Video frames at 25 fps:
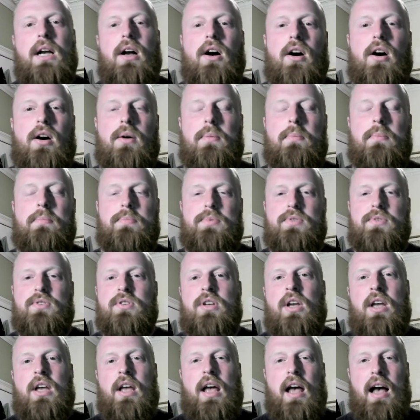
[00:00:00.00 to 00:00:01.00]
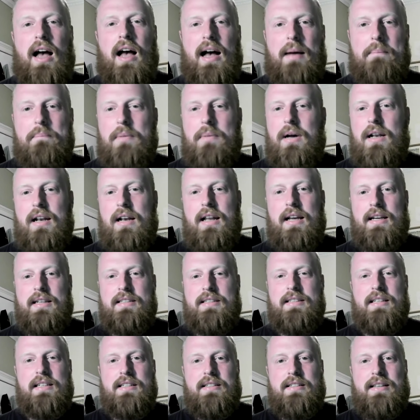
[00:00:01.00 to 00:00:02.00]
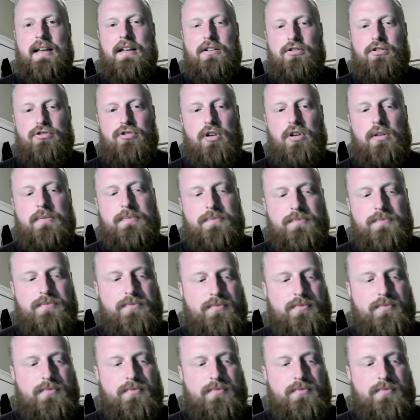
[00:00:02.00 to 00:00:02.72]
arms and my legs, etc.